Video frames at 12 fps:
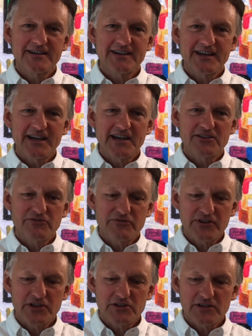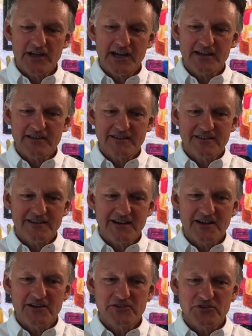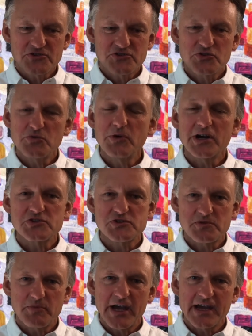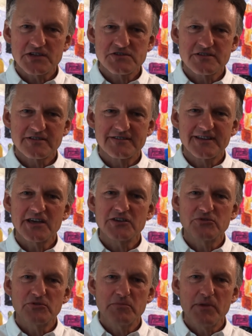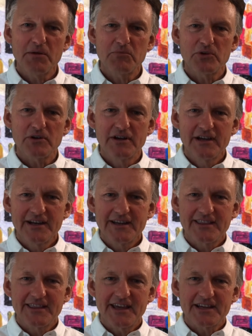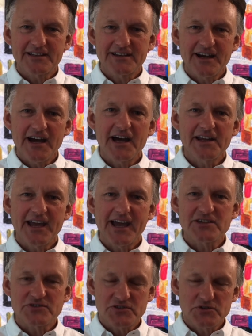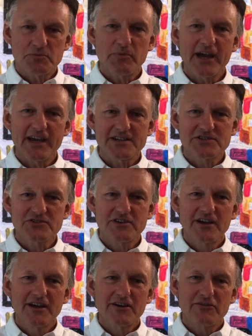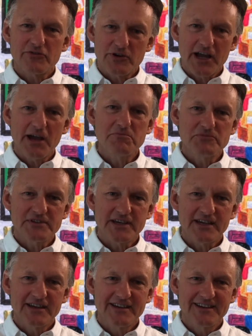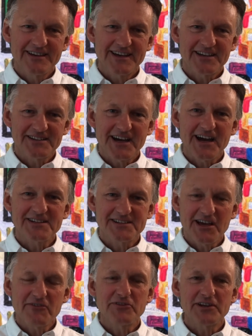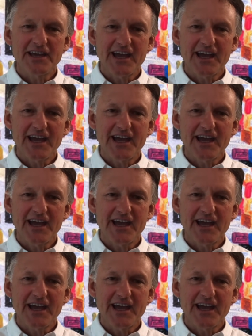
and feel like there's too much space, that you remember that God has a space for empty, and God definitely